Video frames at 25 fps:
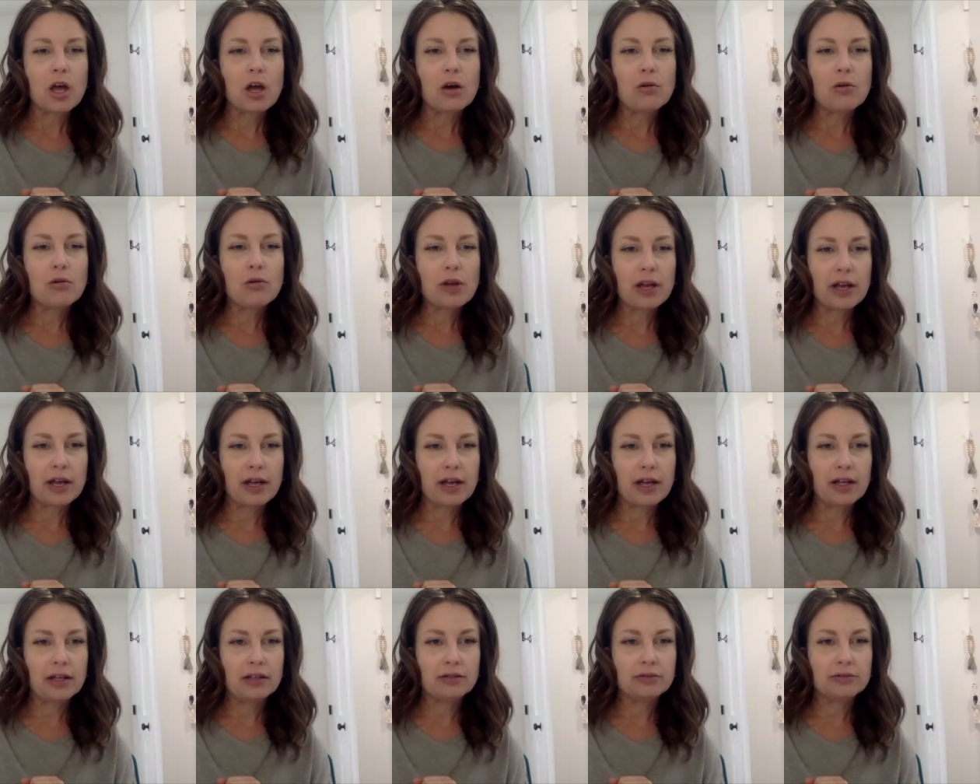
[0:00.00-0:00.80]

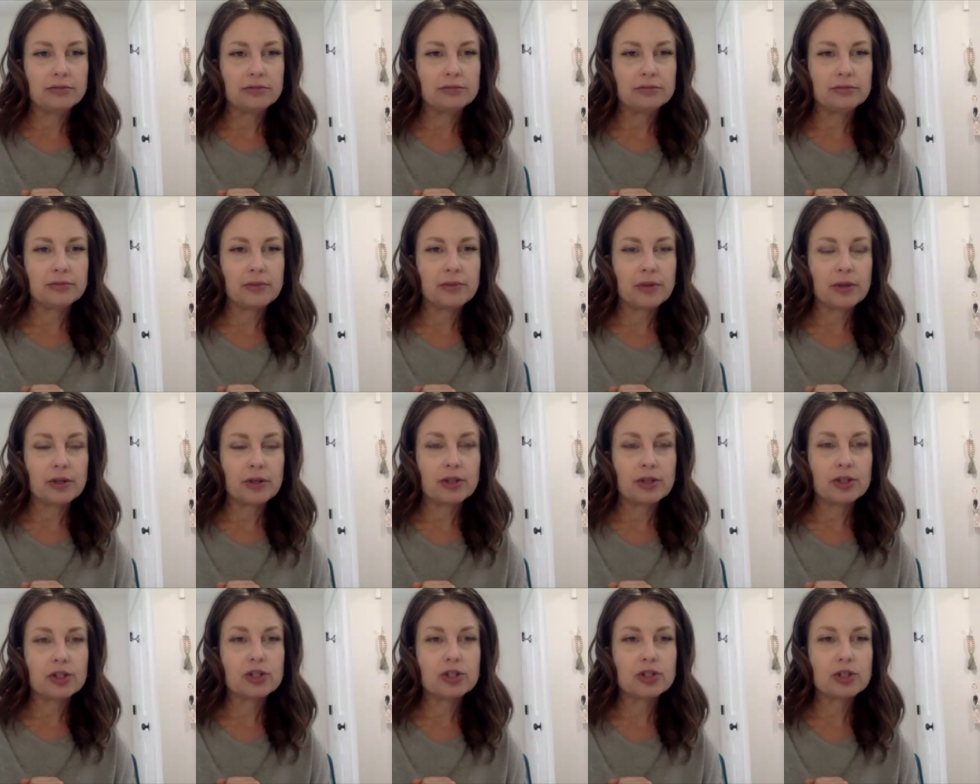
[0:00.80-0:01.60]
Okay,
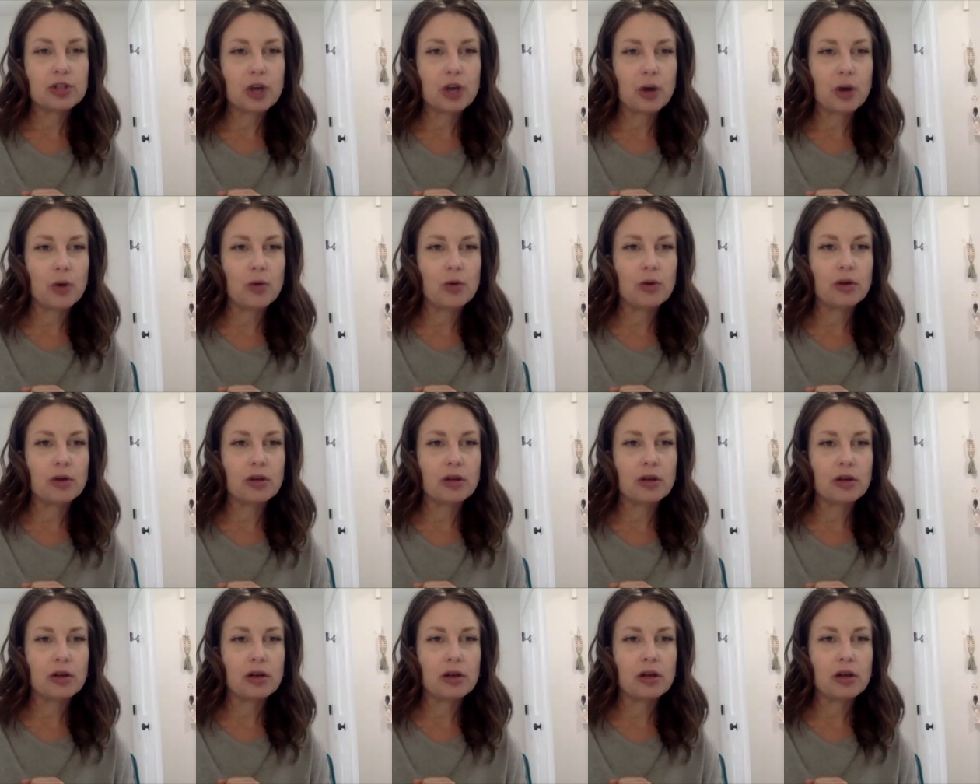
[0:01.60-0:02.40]
so
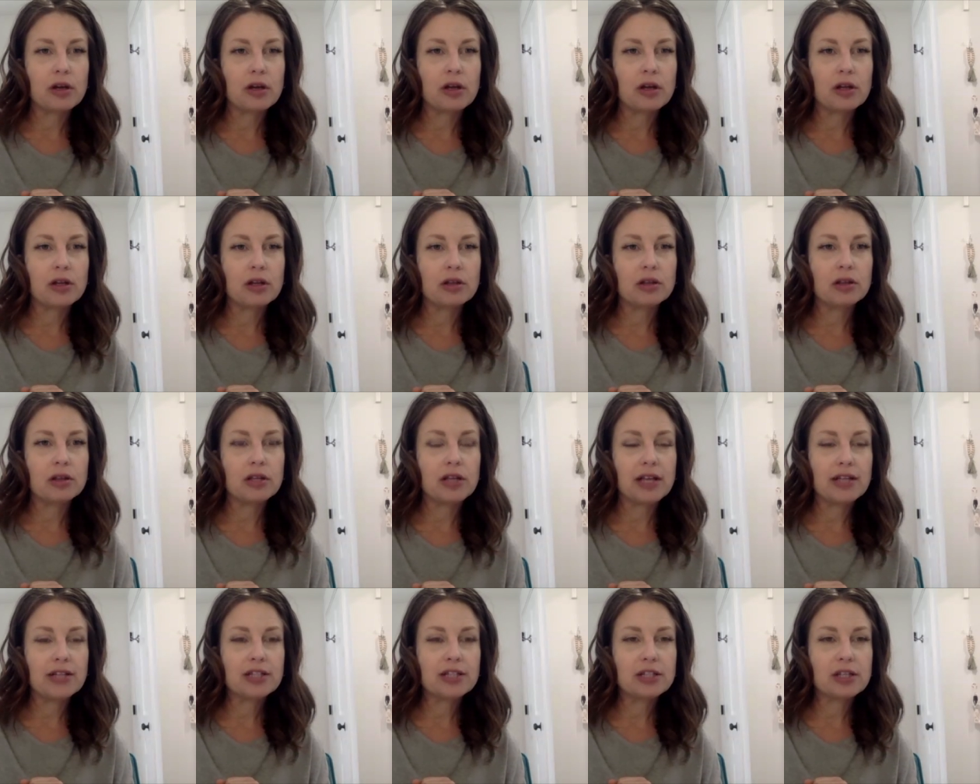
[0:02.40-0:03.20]

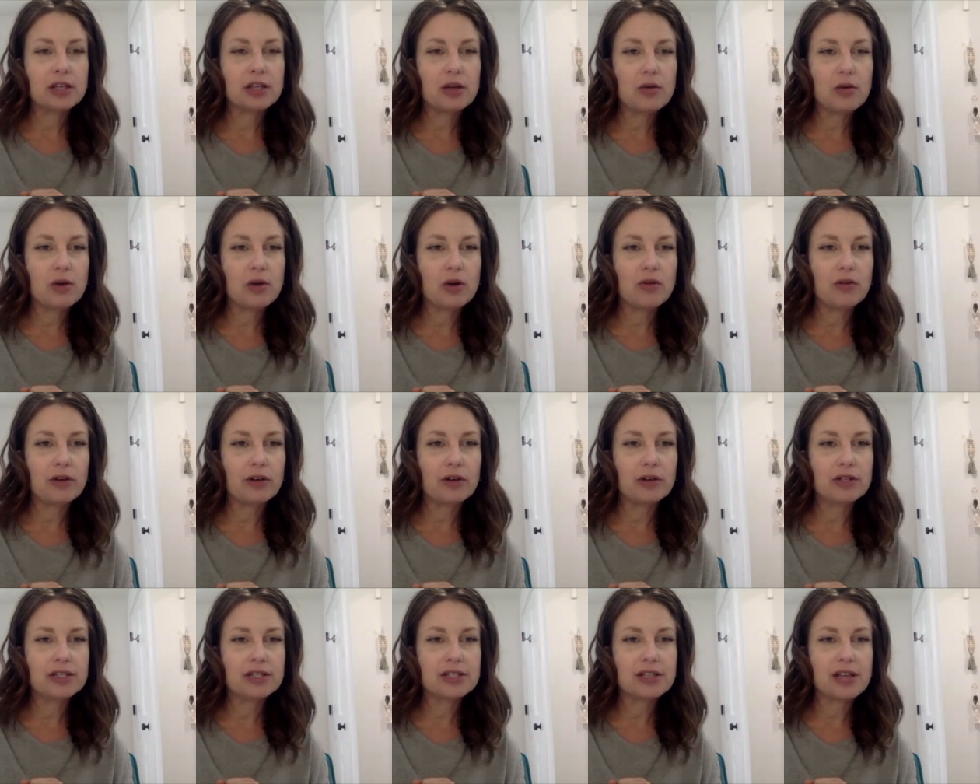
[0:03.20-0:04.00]
let's go
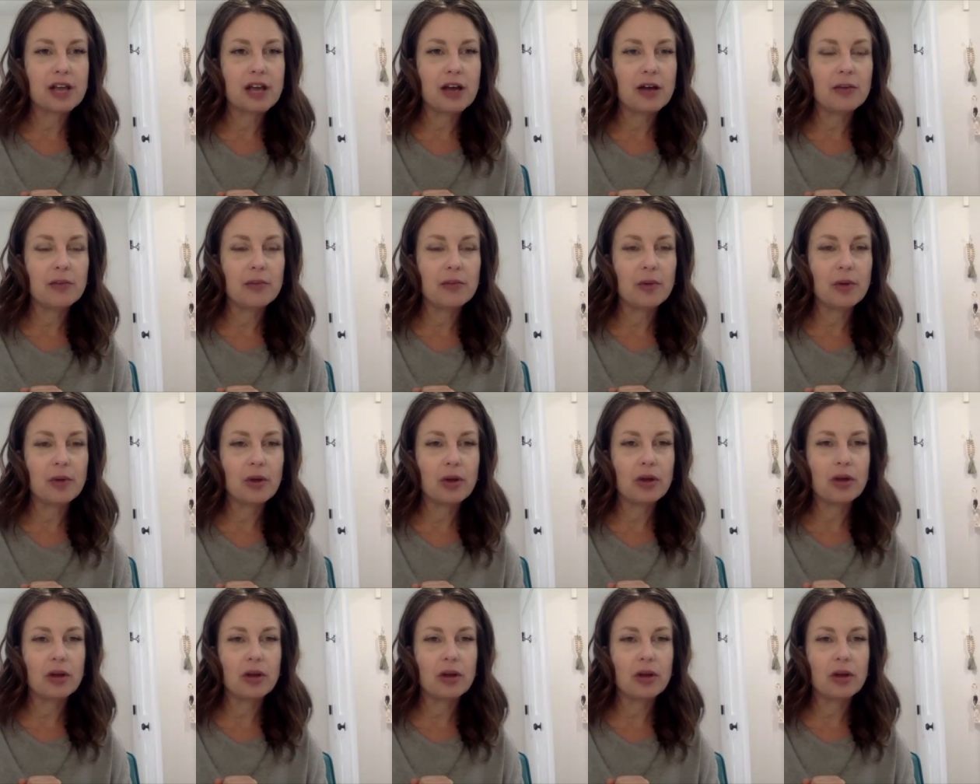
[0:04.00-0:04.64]
over some